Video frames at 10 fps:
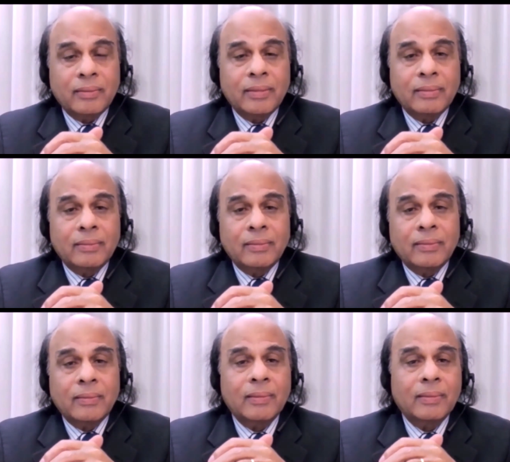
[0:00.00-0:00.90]

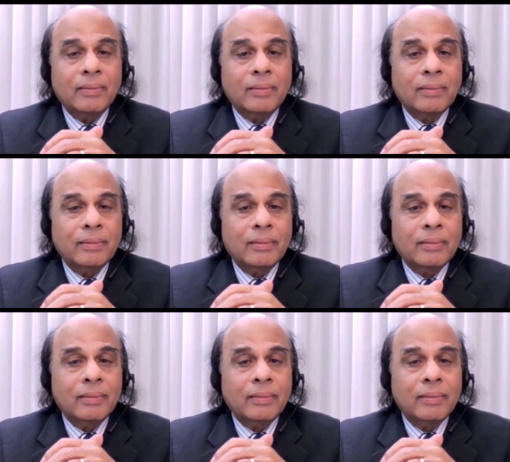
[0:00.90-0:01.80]

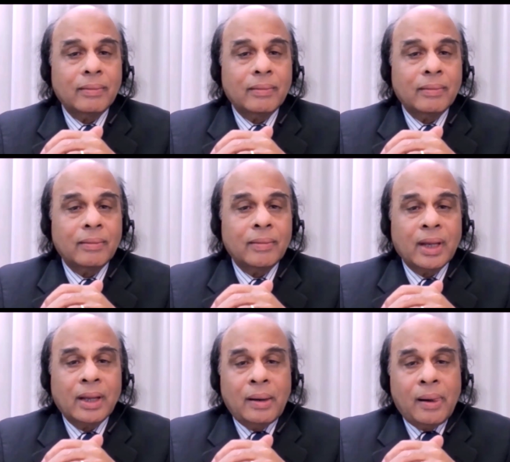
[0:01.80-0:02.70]

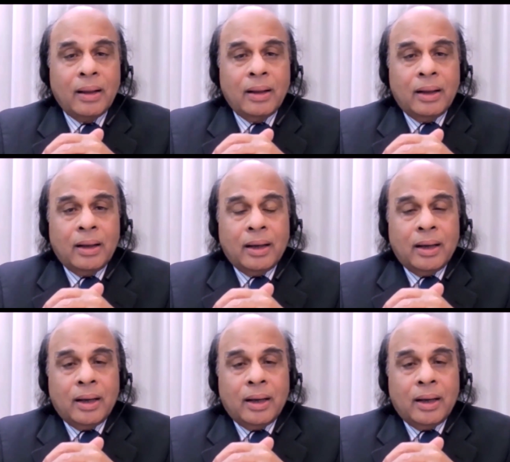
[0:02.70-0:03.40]
Nothing is said.